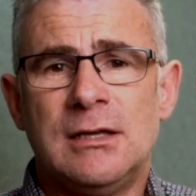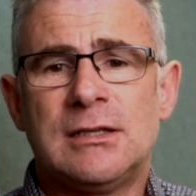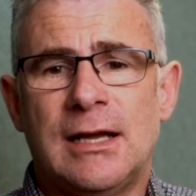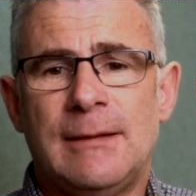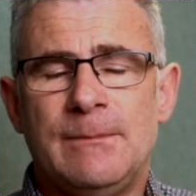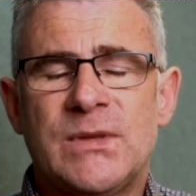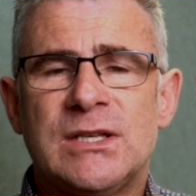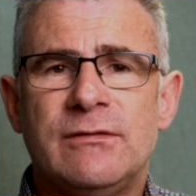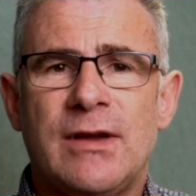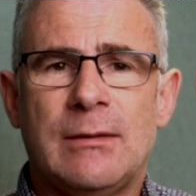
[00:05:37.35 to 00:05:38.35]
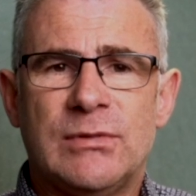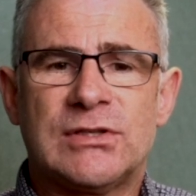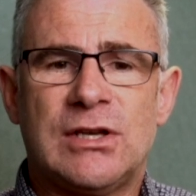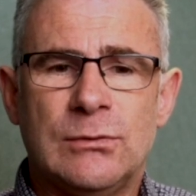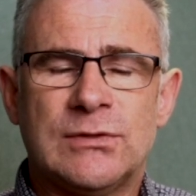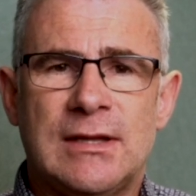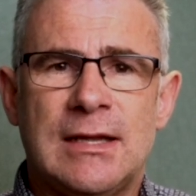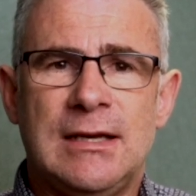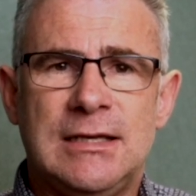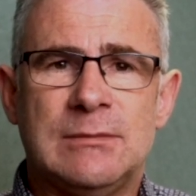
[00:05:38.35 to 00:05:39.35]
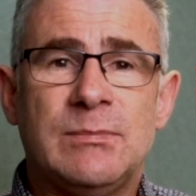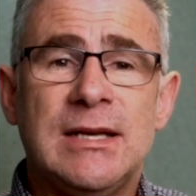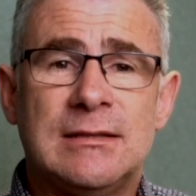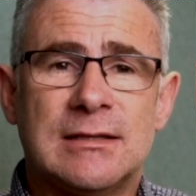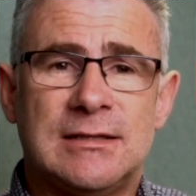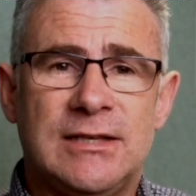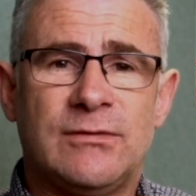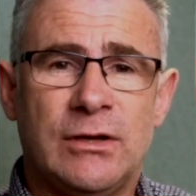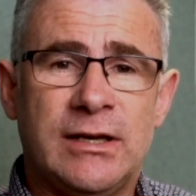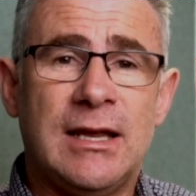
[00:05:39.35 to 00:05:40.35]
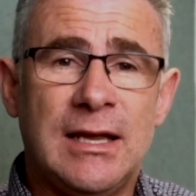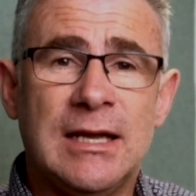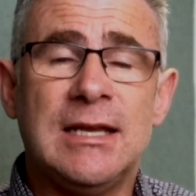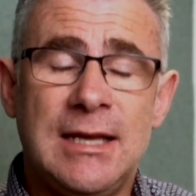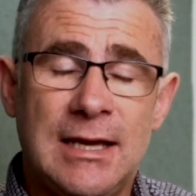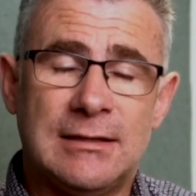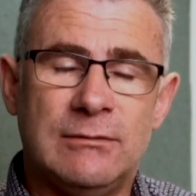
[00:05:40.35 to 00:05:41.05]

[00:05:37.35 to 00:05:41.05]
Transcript: to develop the skills that they need to be successful in it yet,